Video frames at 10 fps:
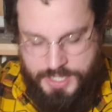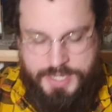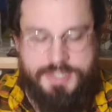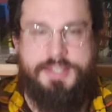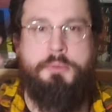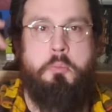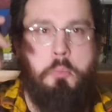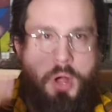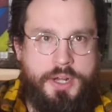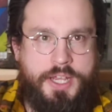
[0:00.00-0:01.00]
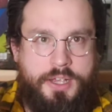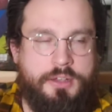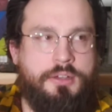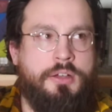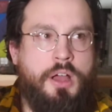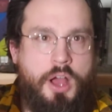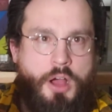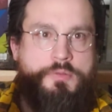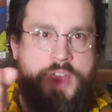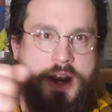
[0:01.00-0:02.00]
is the budding
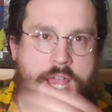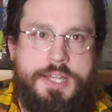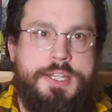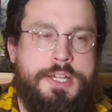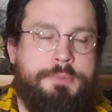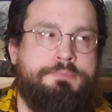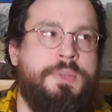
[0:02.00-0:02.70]
of that idea,